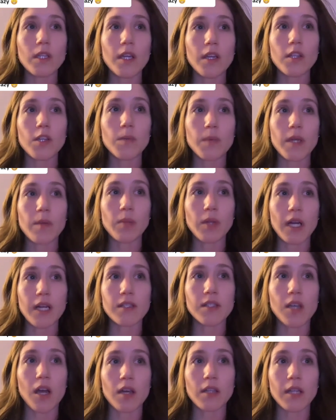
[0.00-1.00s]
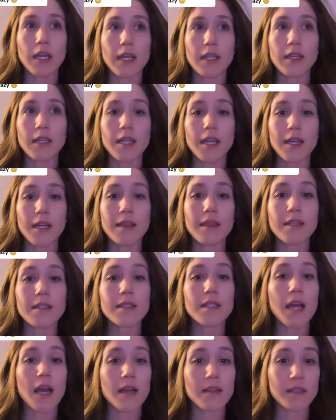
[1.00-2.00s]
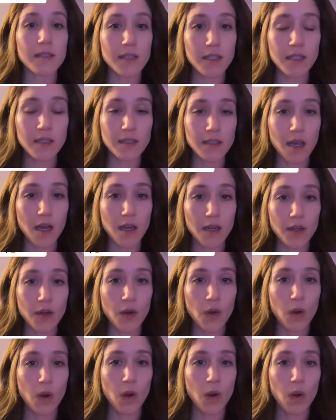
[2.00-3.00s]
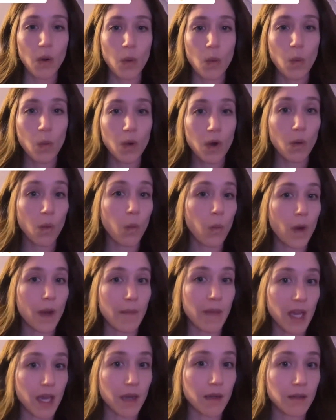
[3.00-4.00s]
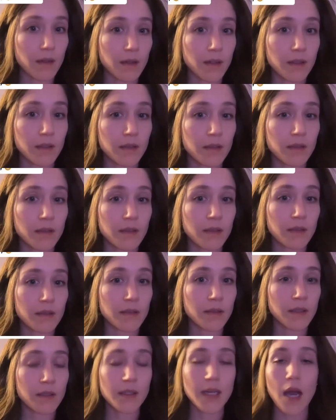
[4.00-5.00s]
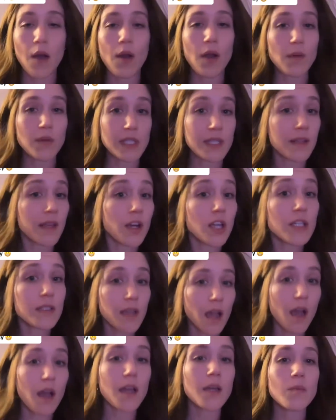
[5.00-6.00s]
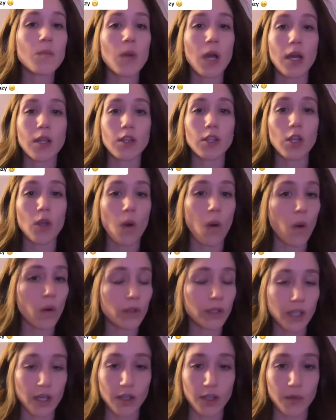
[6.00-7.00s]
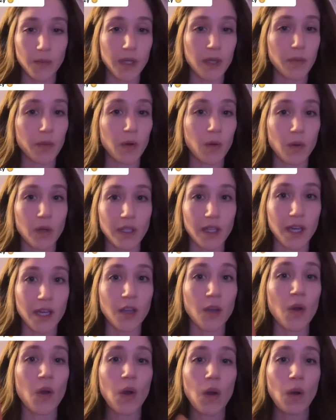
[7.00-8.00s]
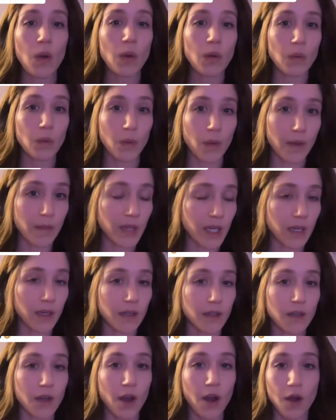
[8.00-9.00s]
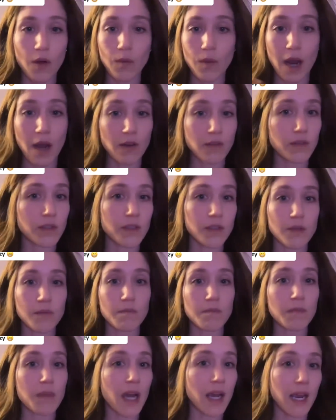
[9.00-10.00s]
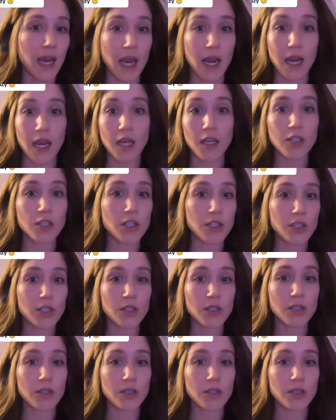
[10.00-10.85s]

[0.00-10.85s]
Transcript: other people I saw like getting the testing done were women. Now, I wasn't there a ton, but the only other people were like women around my age.